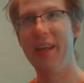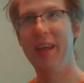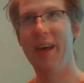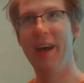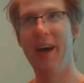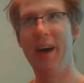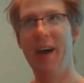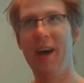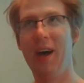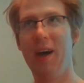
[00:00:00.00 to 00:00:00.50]

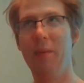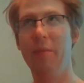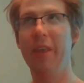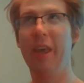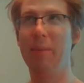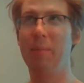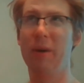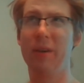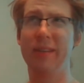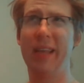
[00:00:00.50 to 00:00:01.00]

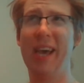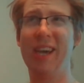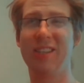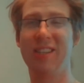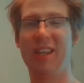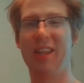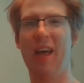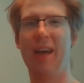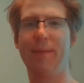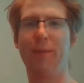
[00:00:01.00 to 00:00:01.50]
And
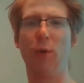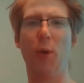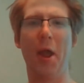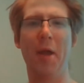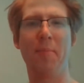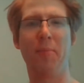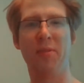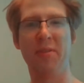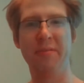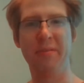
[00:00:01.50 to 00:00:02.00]
actually a lot of
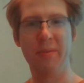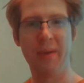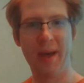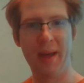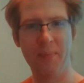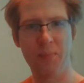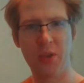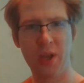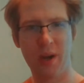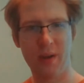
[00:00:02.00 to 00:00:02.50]
Grand Blue
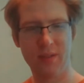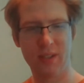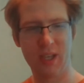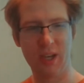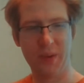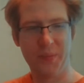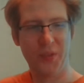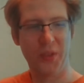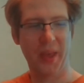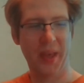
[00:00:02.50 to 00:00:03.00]
cards can
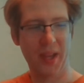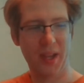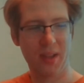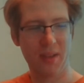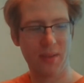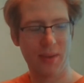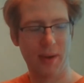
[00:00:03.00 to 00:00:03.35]
go up to like,